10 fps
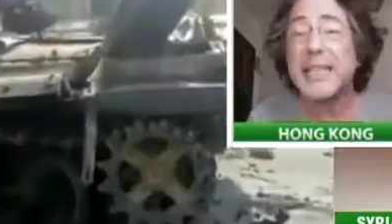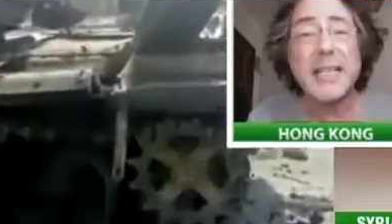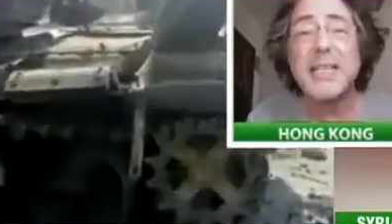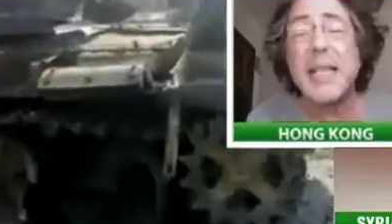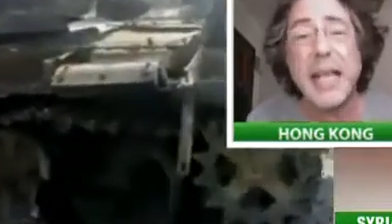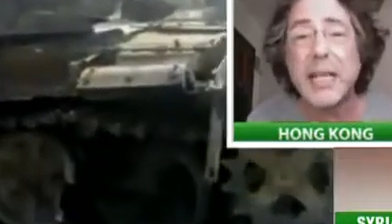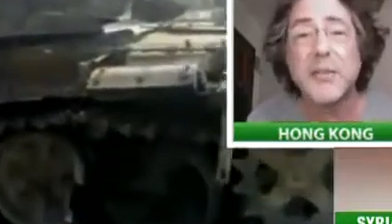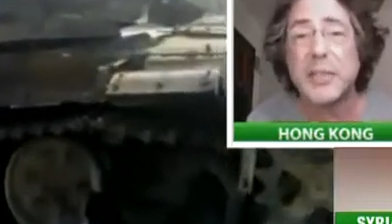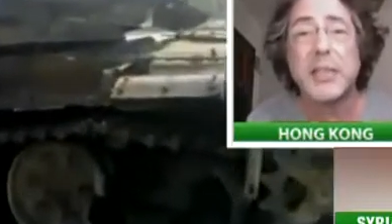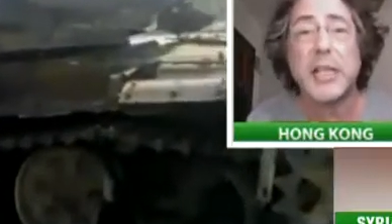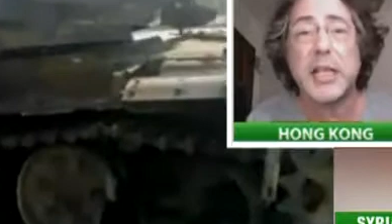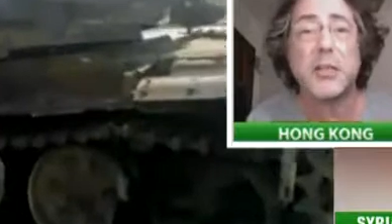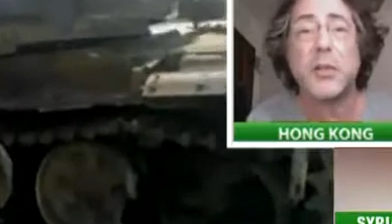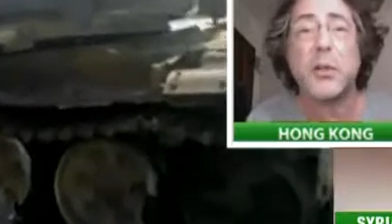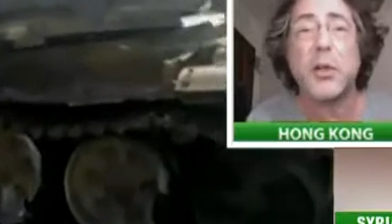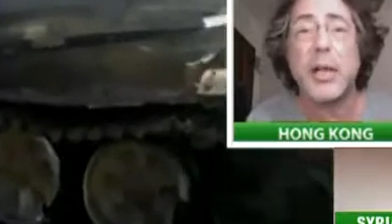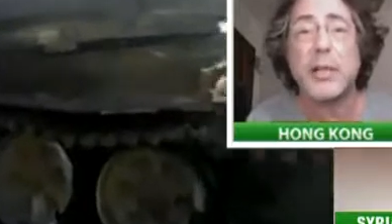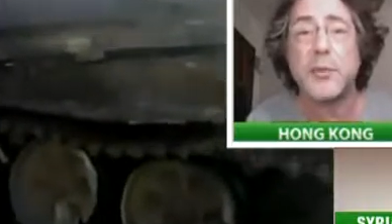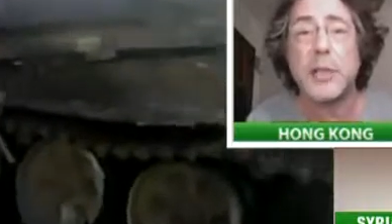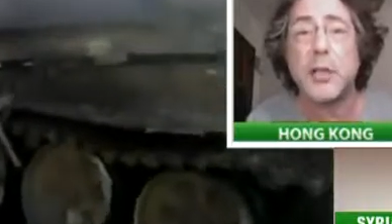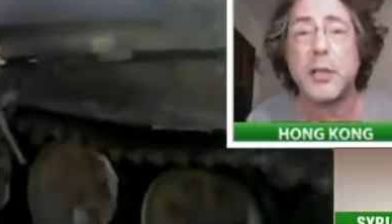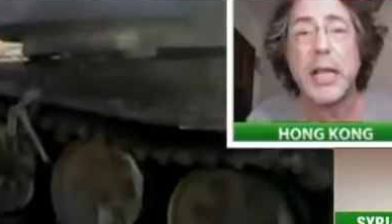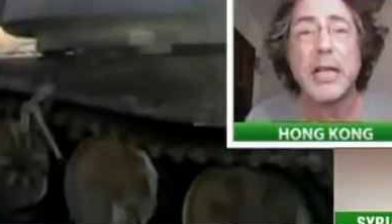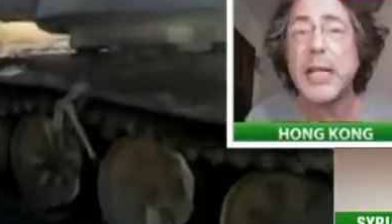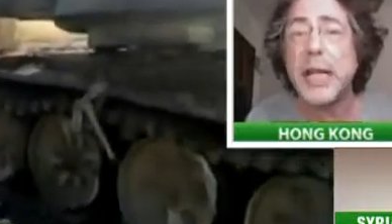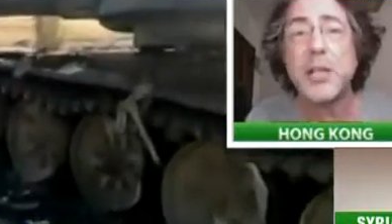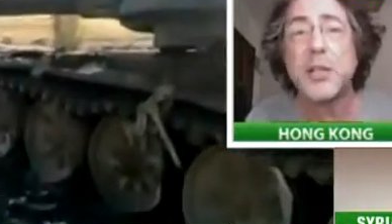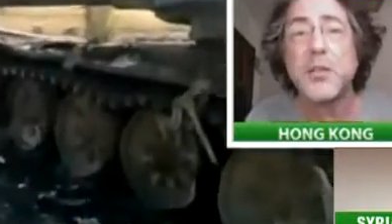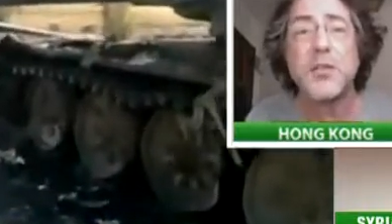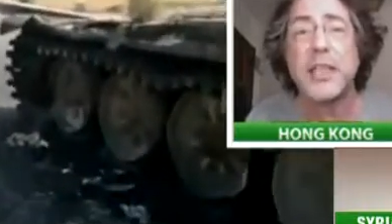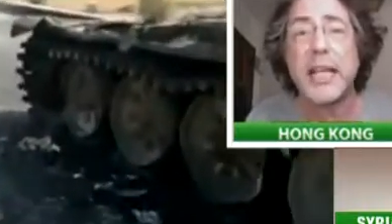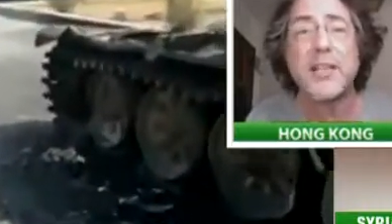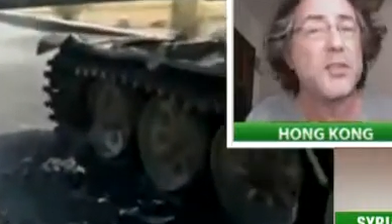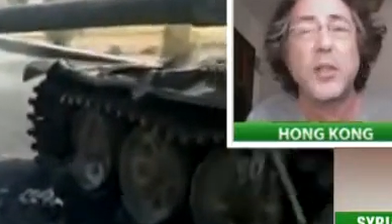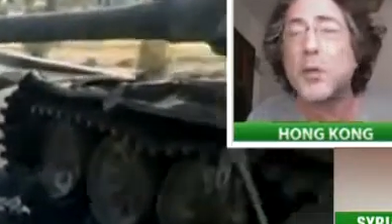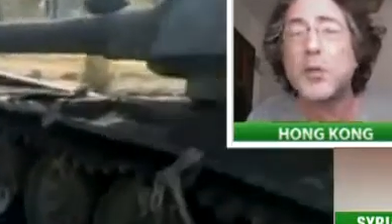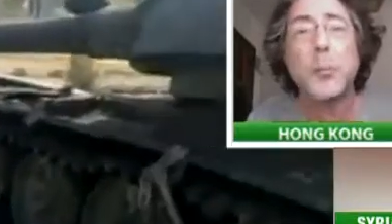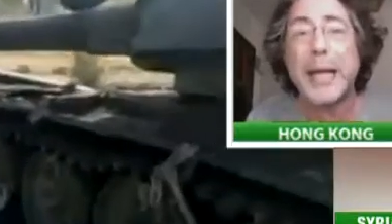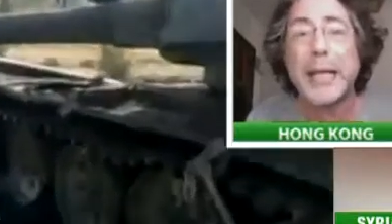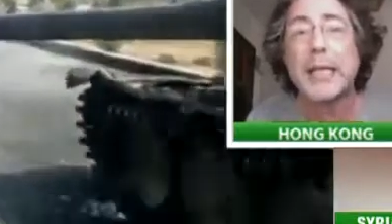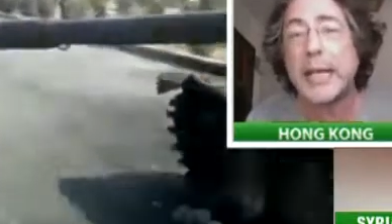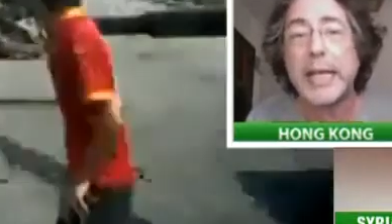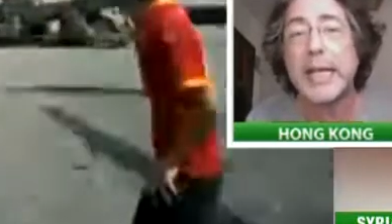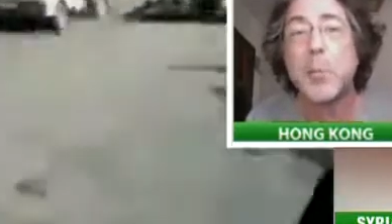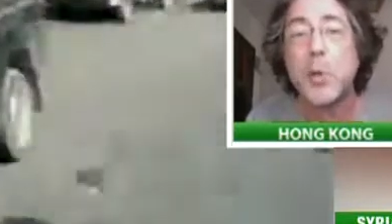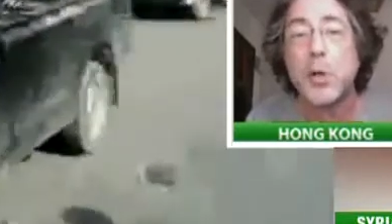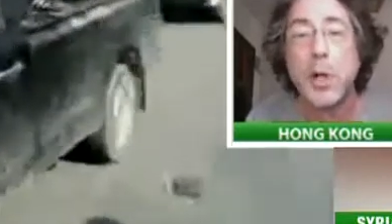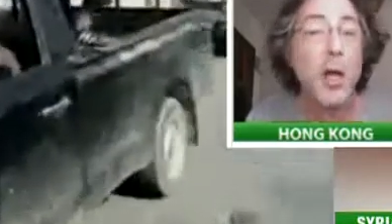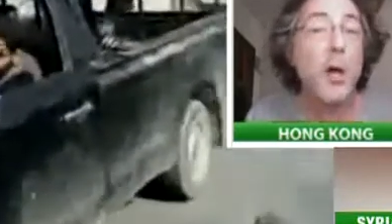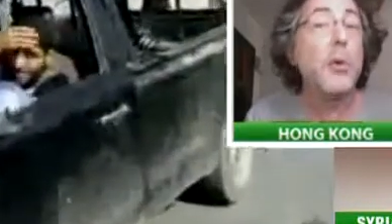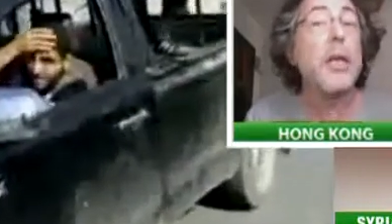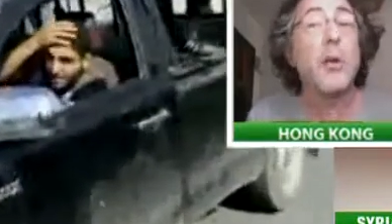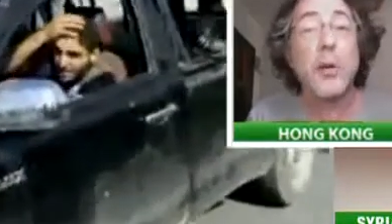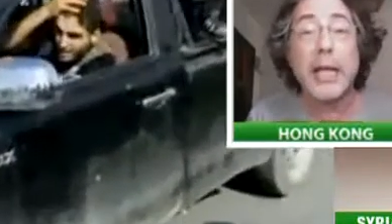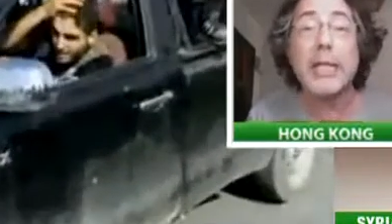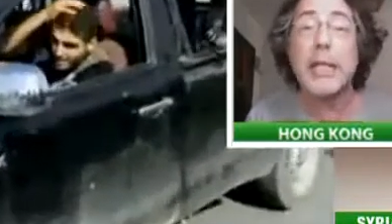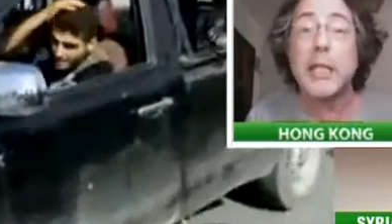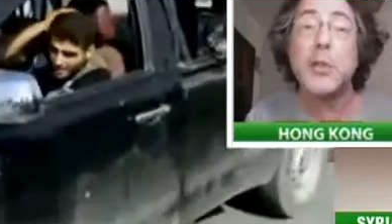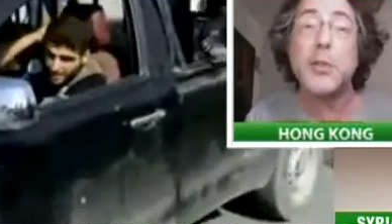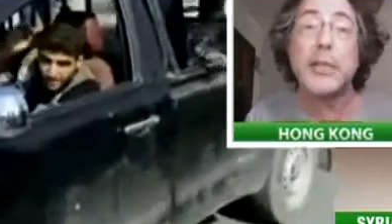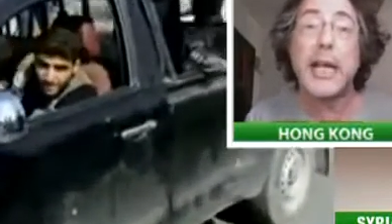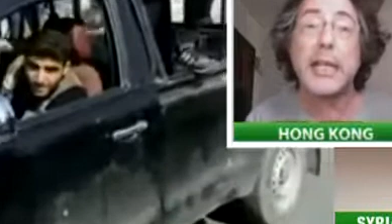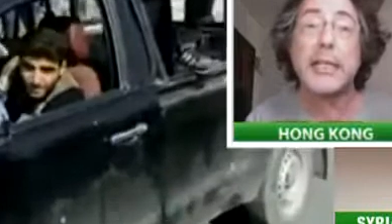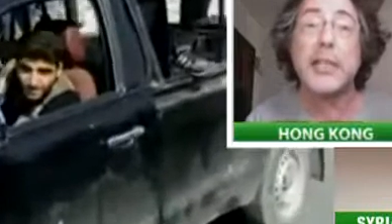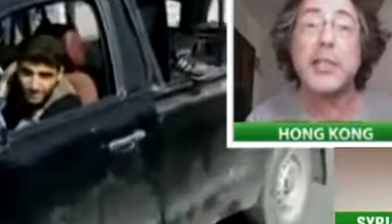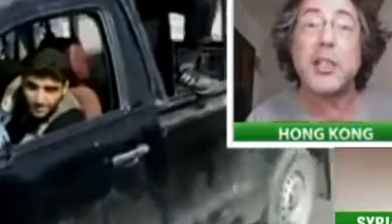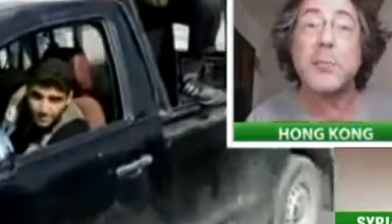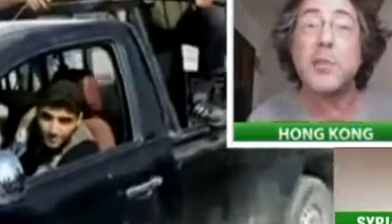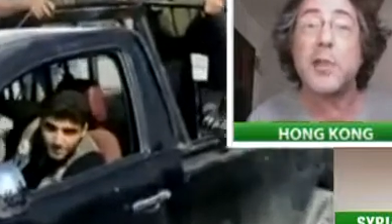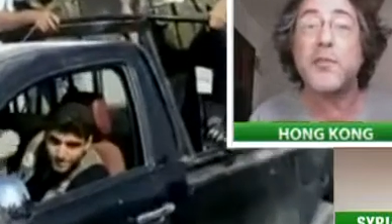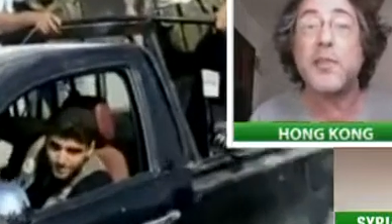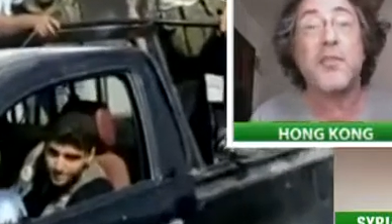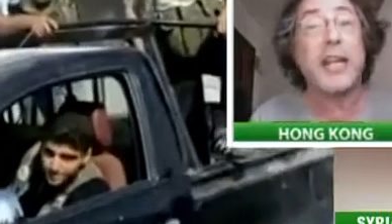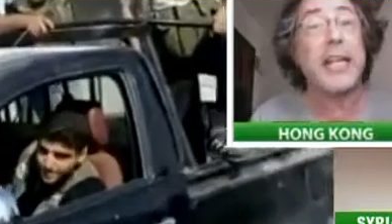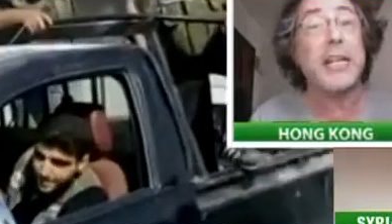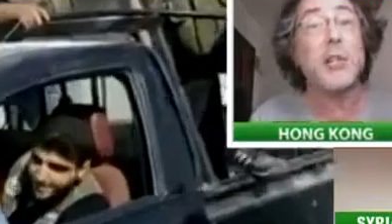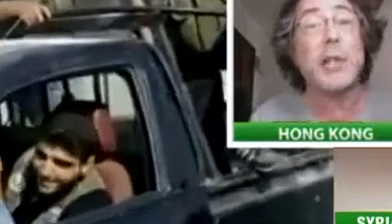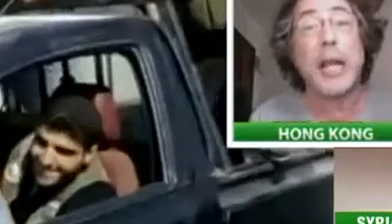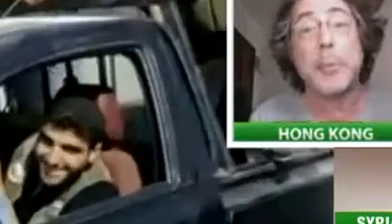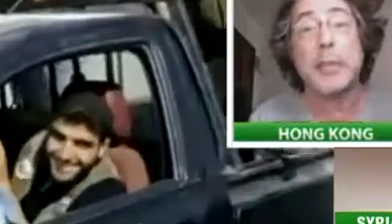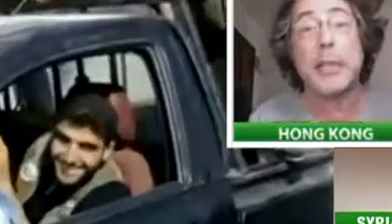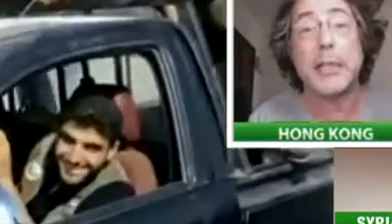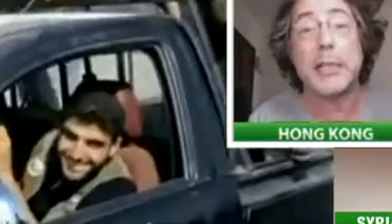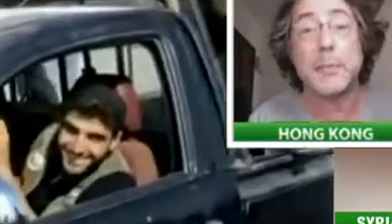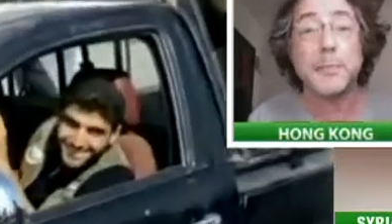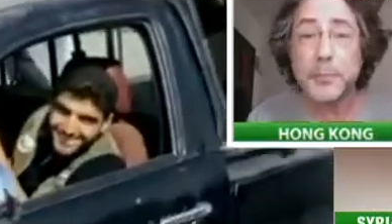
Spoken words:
That's the end of international law as we know it. Nation states don't matter anymore. We already knew that in terms of financial capitalism.